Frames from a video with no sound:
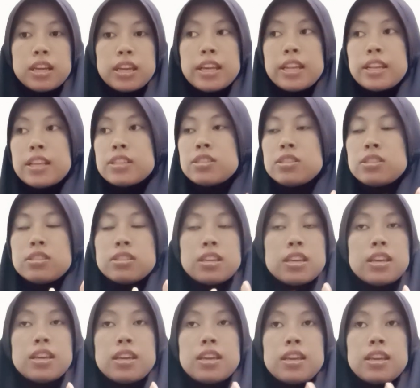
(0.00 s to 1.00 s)
It is
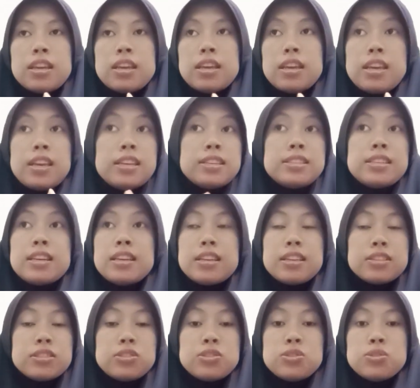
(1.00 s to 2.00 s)

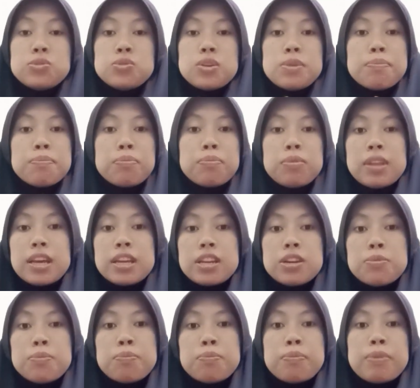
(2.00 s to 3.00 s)
it to imply
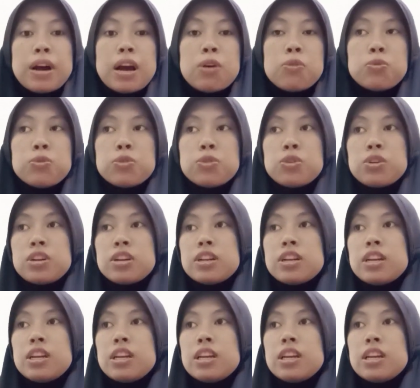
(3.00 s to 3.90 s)
the power